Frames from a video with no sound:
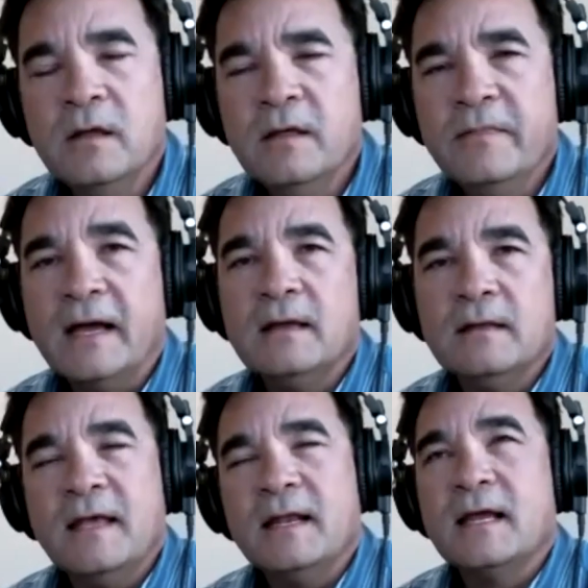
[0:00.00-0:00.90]
that
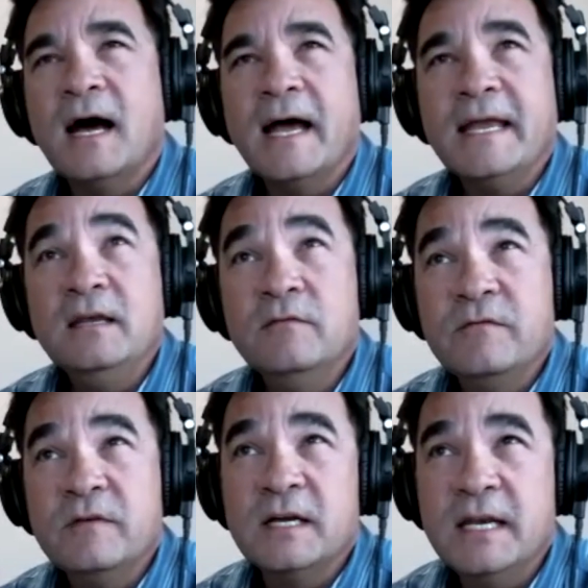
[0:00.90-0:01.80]
kind
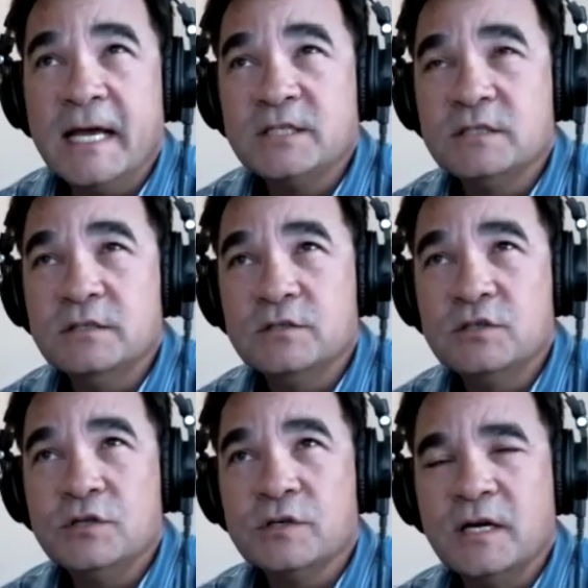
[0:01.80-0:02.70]
of connection
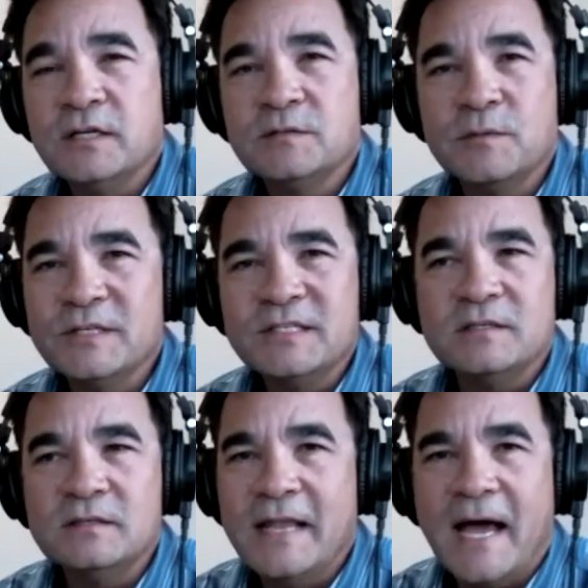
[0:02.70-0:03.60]
to your customer
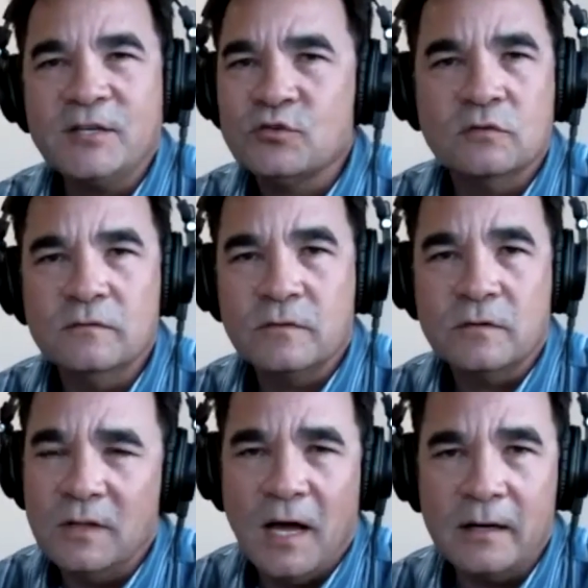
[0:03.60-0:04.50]
isn't natural for
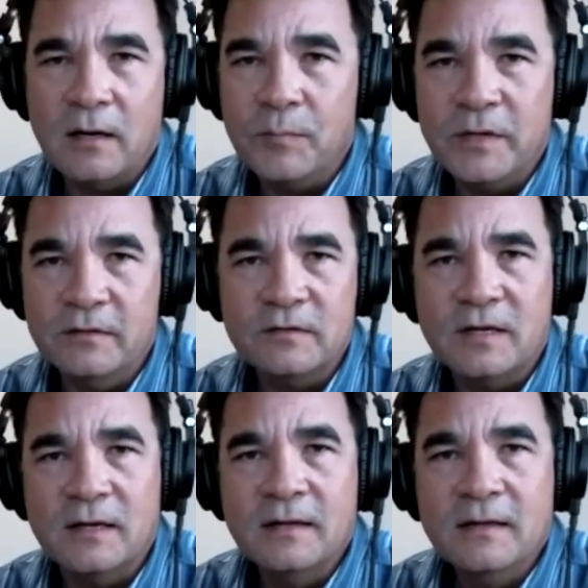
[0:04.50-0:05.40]
a lot of companies.
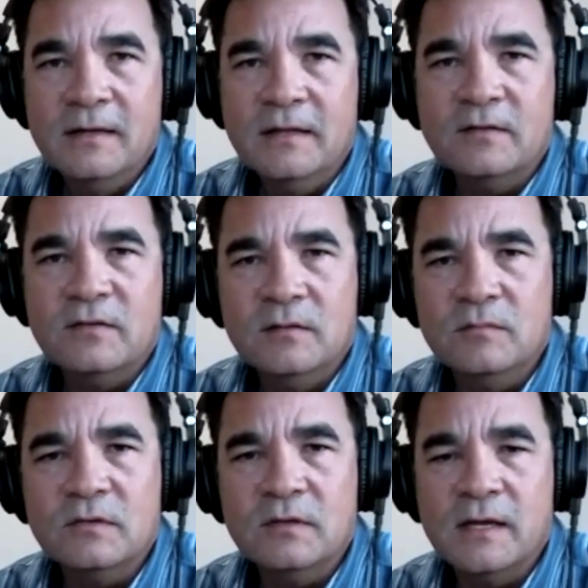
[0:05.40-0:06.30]
It
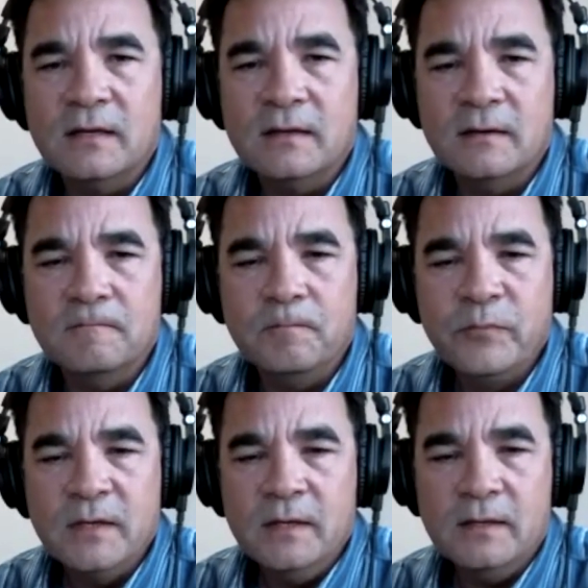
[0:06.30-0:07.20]
seems like
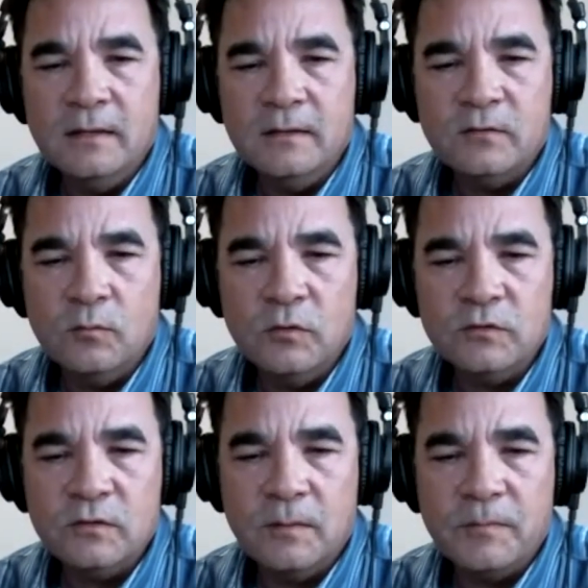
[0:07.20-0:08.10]
it's
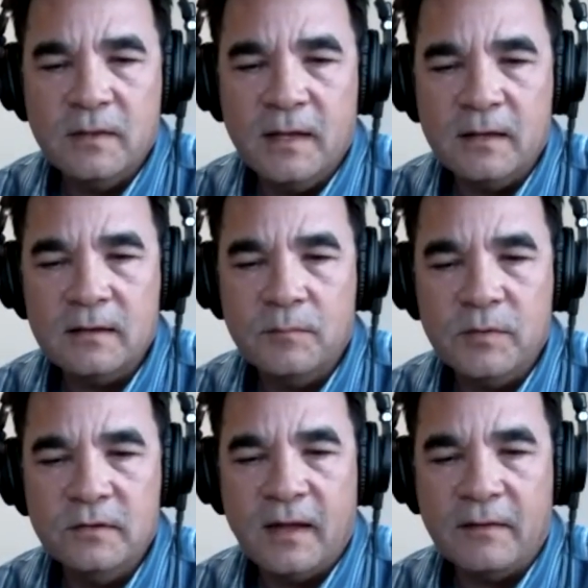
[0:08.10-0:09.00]
almost something that
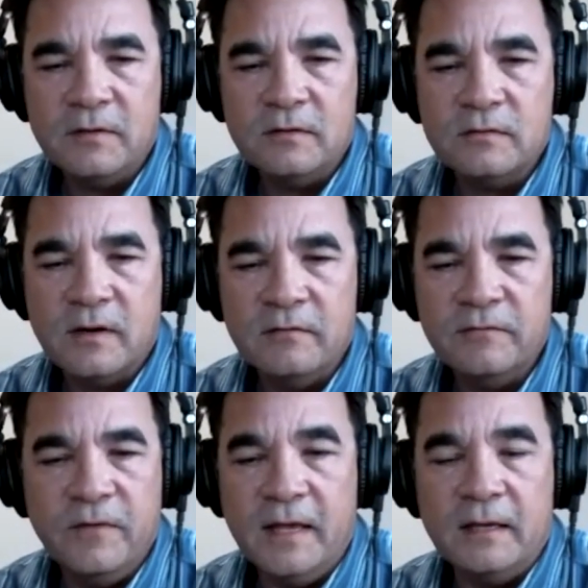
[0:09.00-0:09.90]
companies have to try to
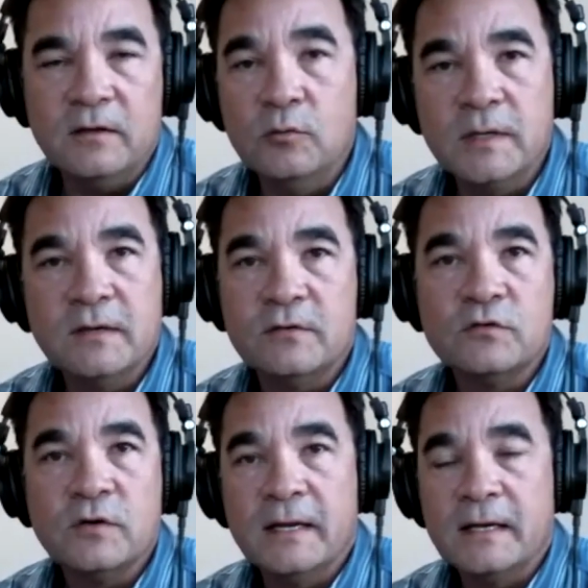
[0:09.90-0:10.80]
fake, because they're
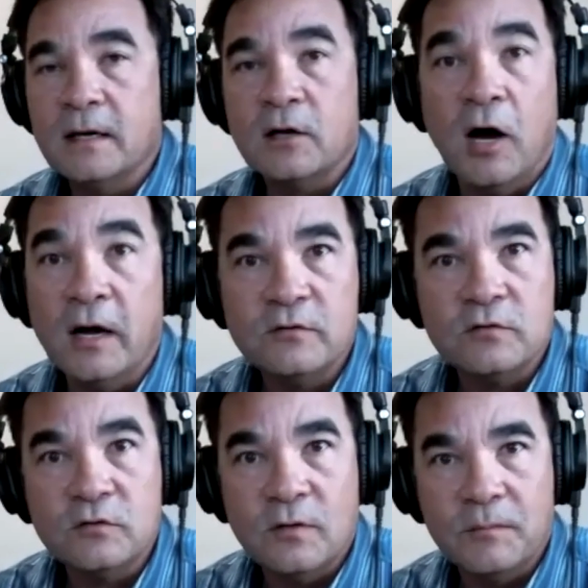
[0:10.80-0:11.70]
trying to cut costs
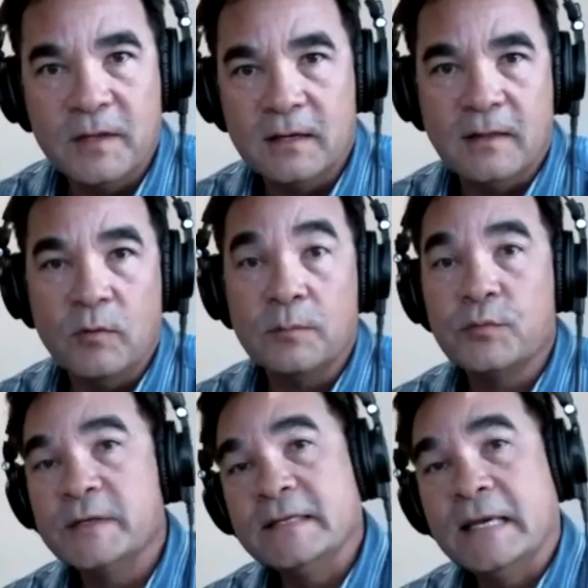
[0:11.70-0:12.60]
or something, and they want to
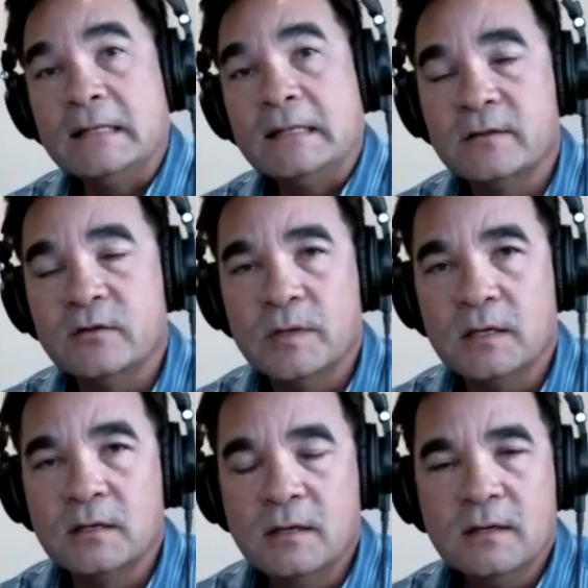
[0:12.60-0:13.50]
pretend like they're
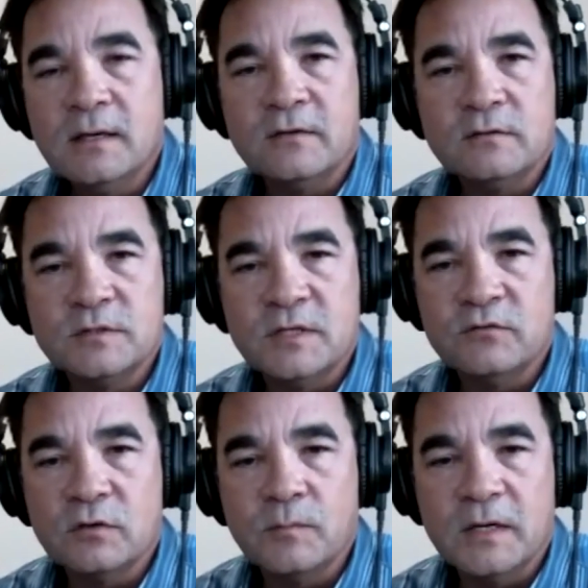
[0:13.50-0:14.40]
being customer
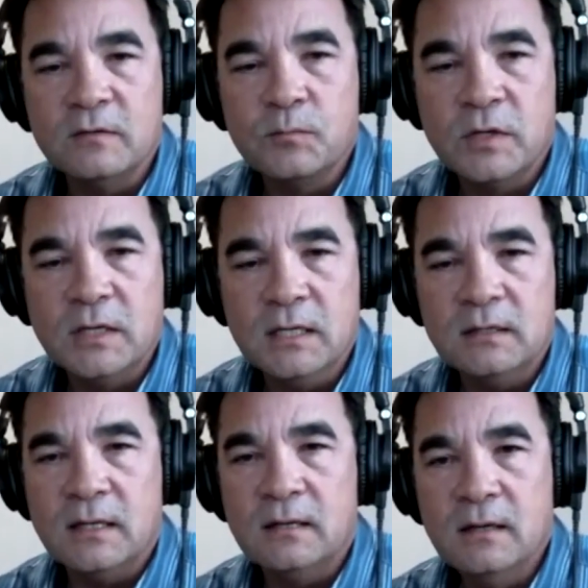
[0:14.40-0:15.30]
centric. But it's pretty
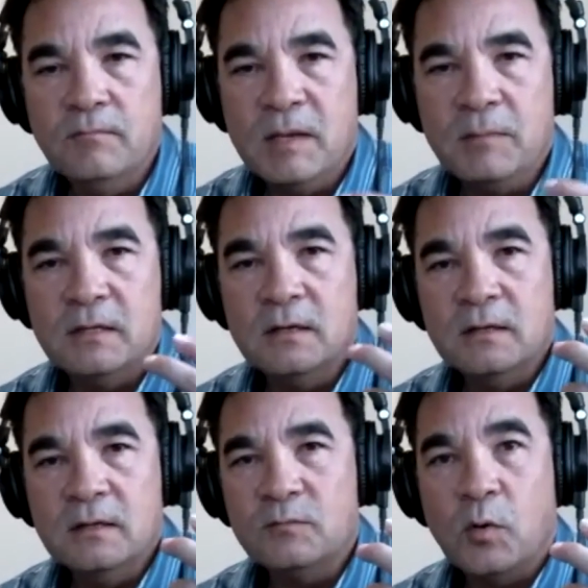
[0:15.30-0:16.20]
neat that maybe
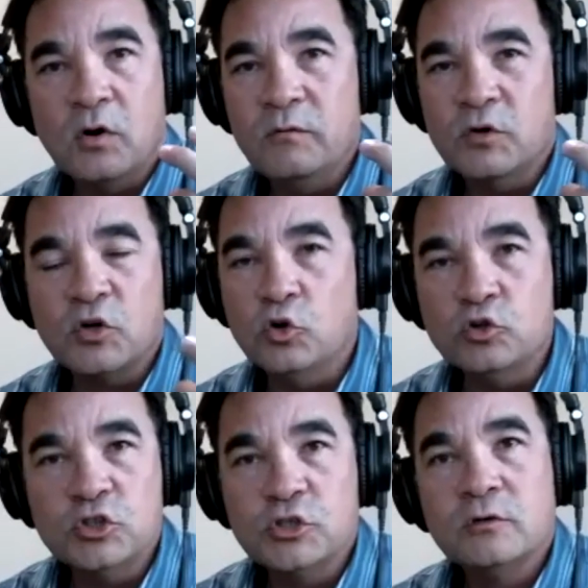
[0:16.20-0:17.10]
that's part of your
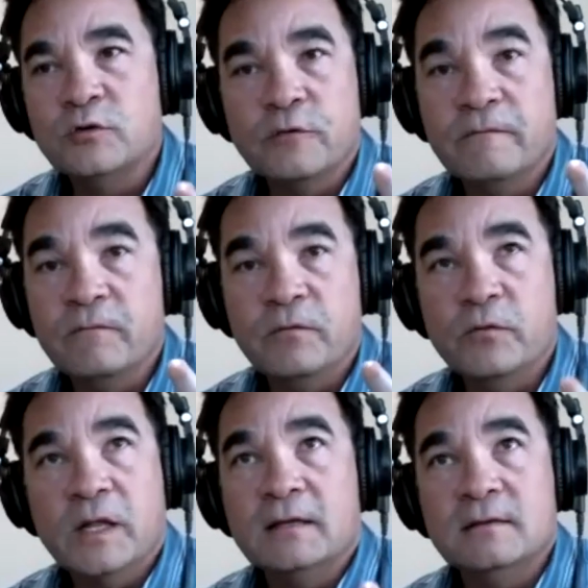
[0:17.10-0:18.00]
culture, or your
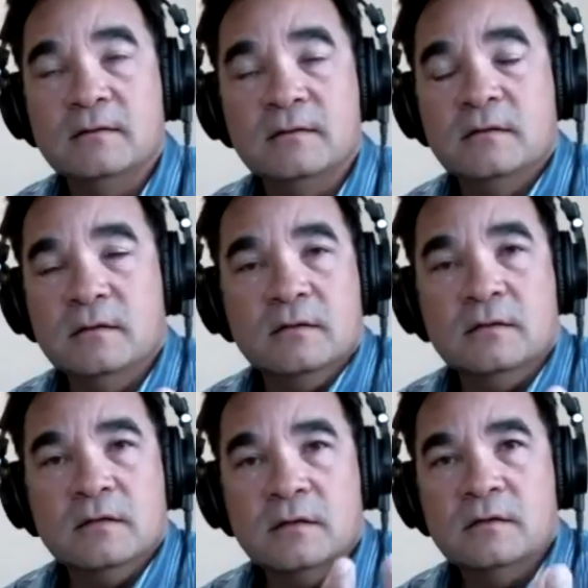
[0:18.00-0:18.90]
like
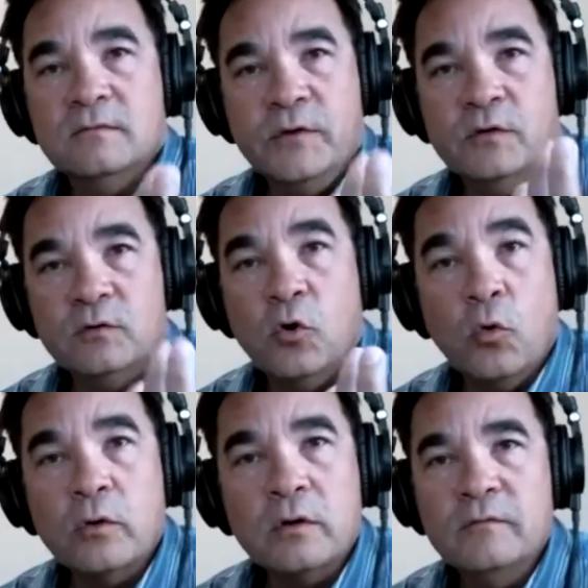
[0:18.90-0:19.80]
the
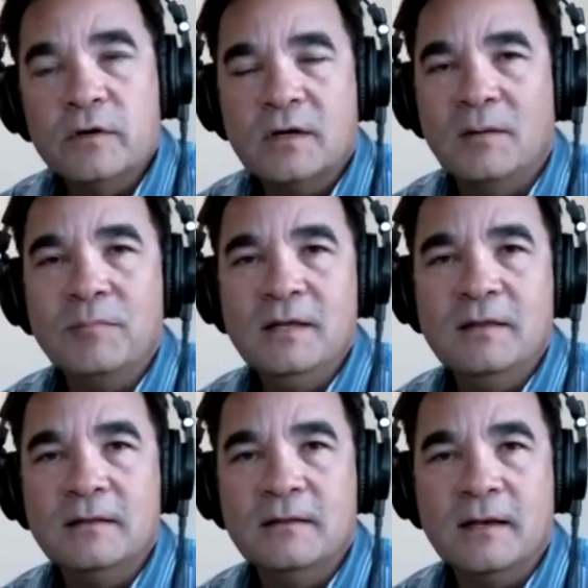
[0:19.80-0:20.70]
core of your company,
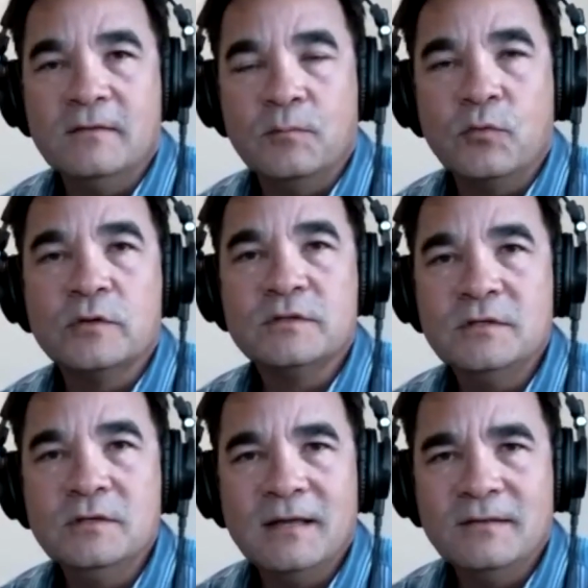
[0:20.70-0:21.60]
that it's important to
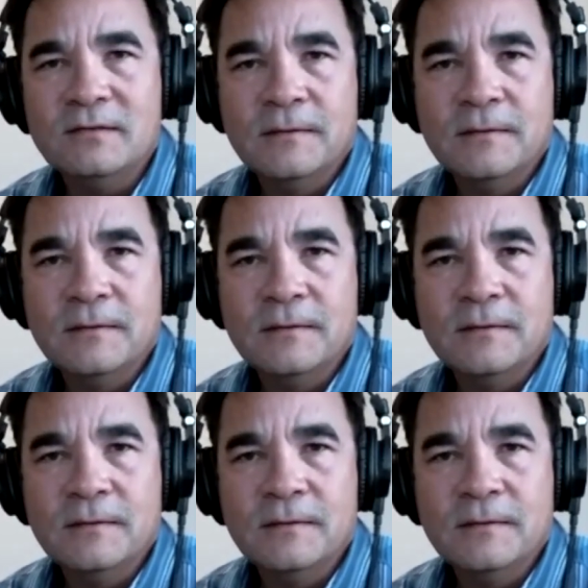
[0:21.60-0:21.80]
you guys.